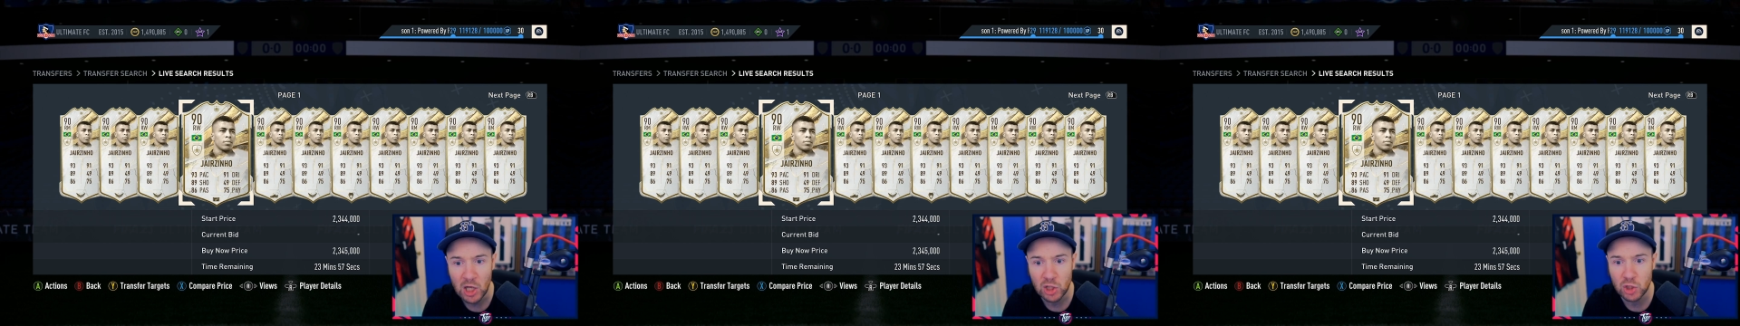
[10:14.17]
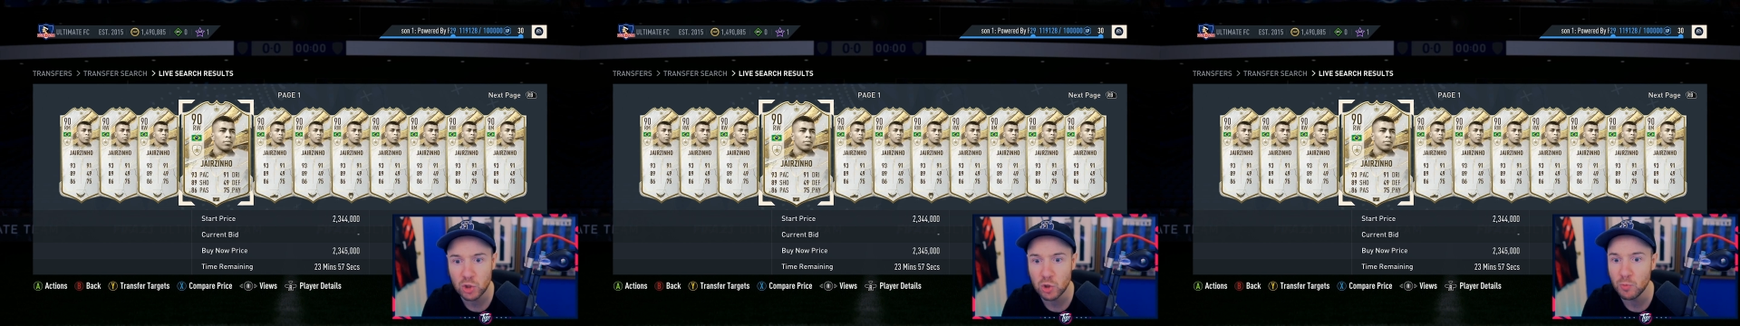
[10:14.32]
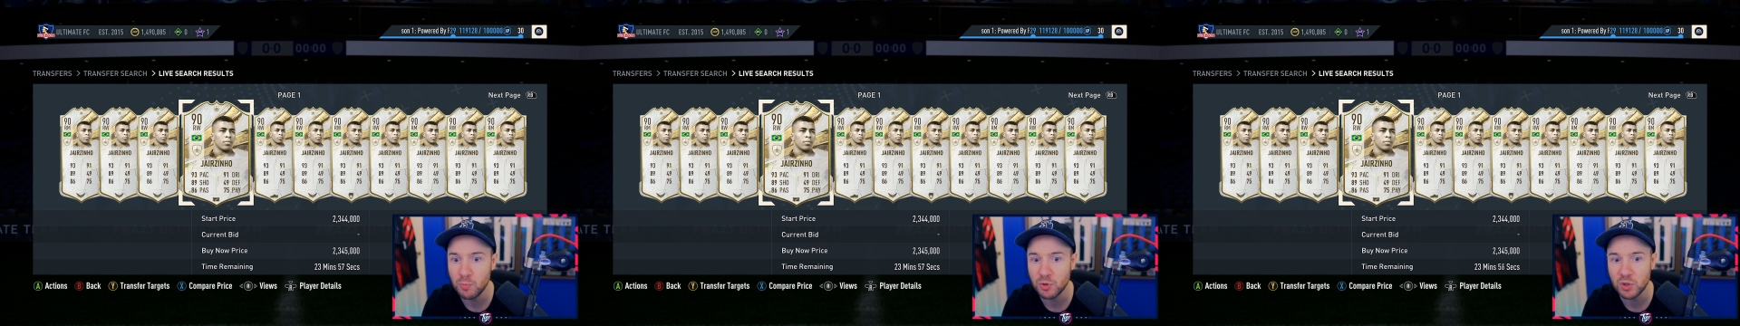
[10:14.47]

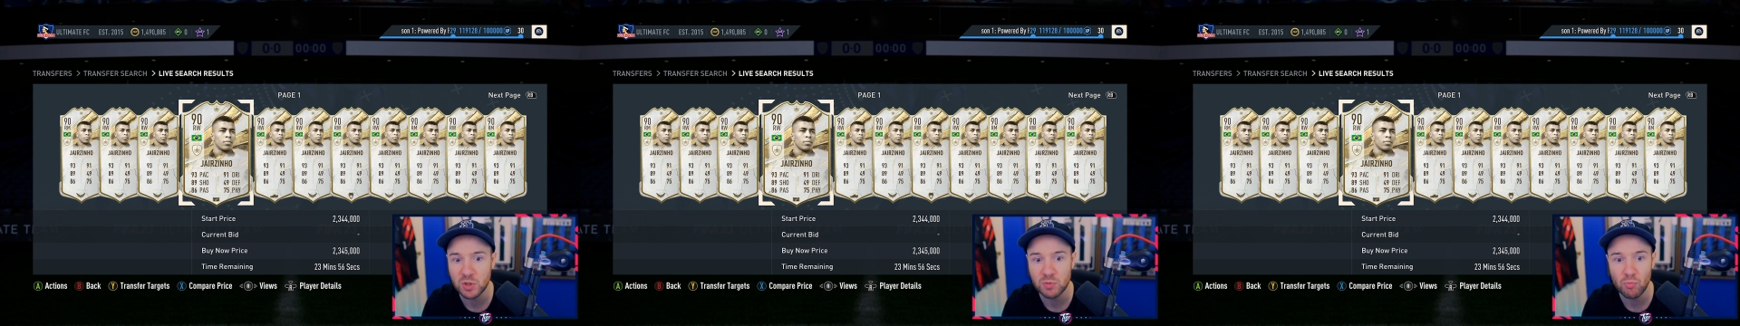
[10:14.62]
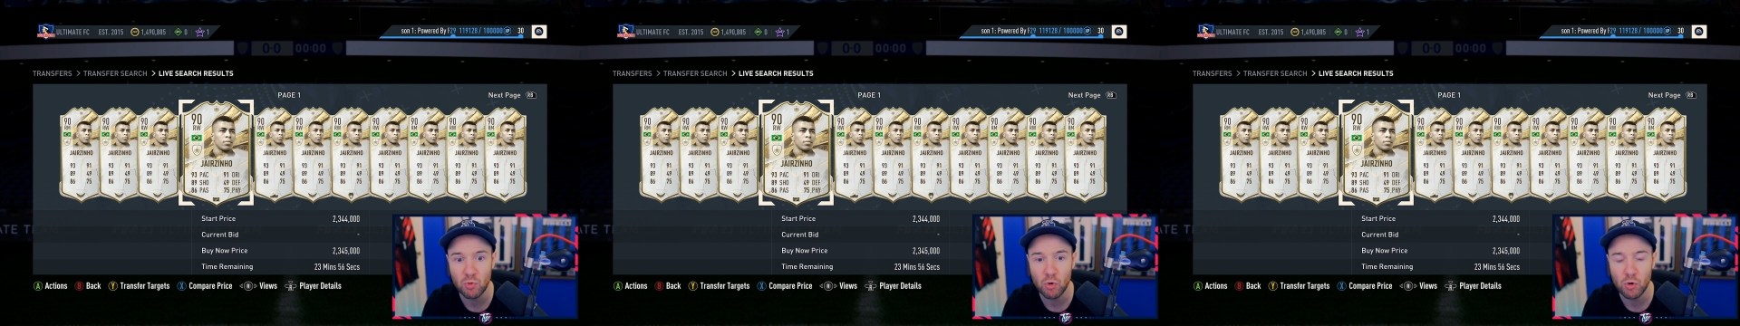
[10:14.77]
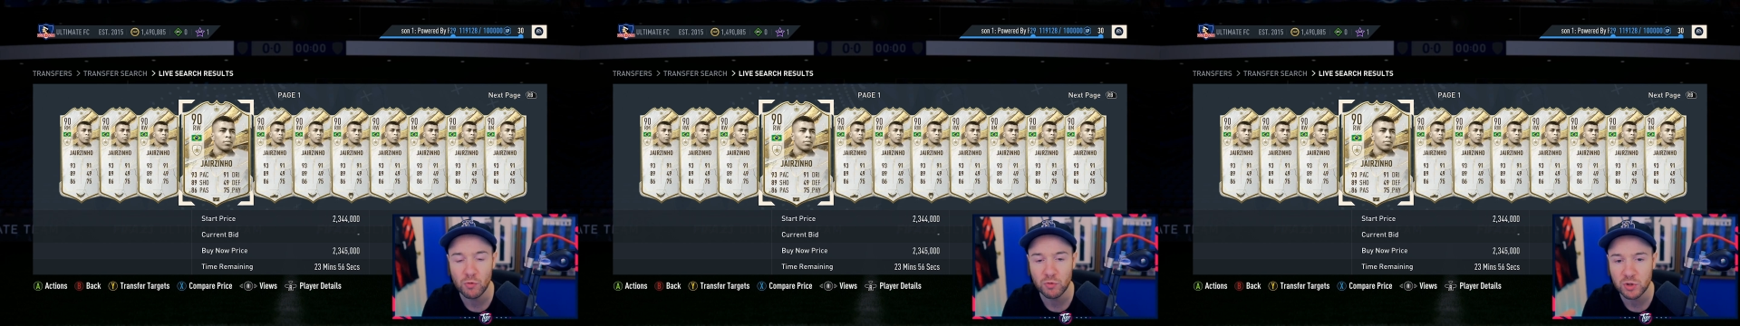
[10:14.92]
Super
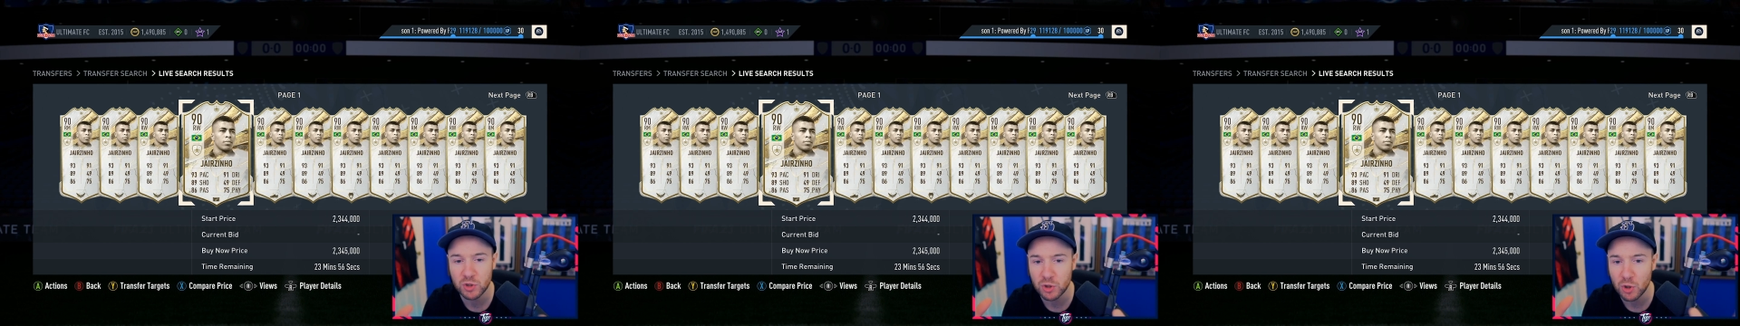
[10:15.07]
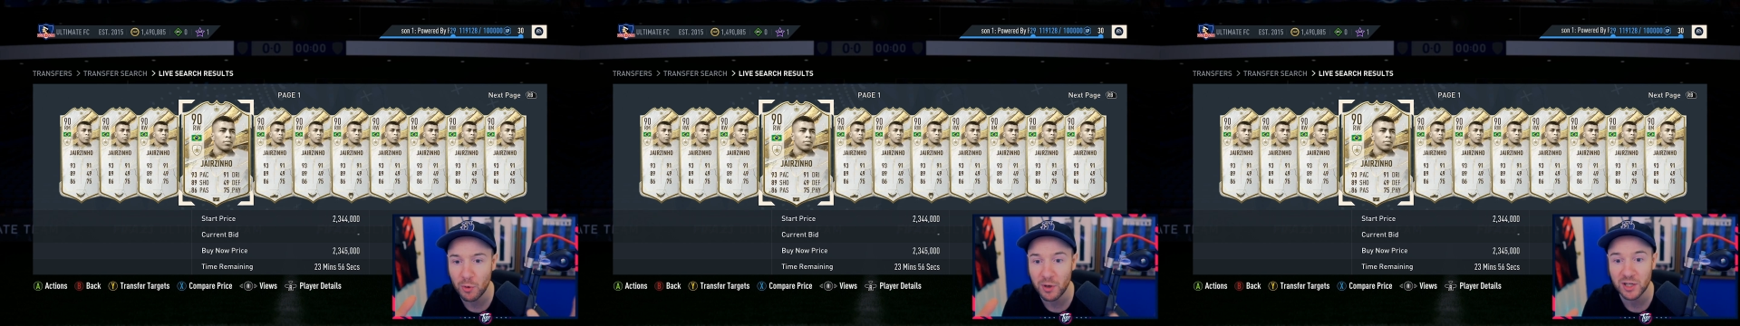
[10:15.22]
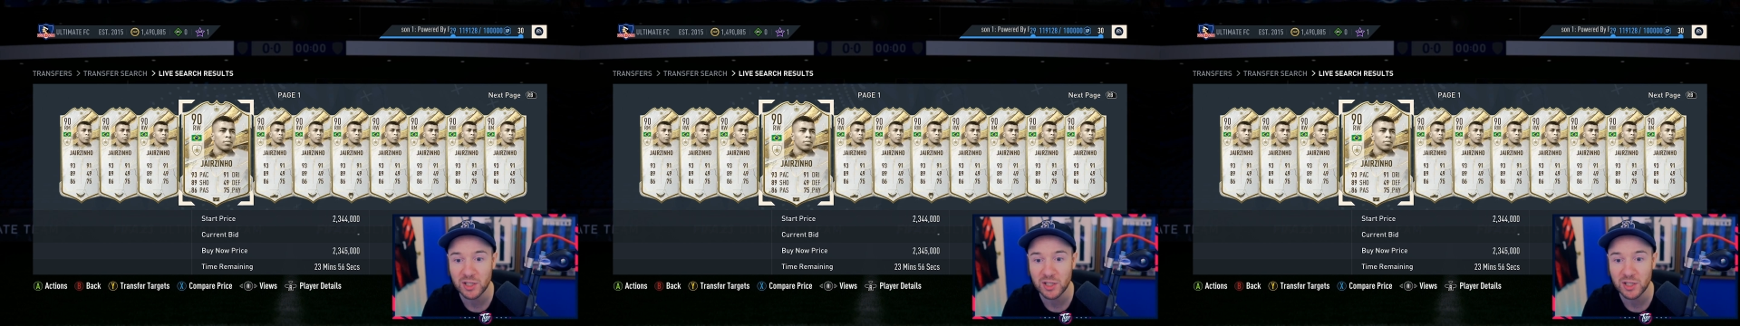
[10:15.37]
smooth, so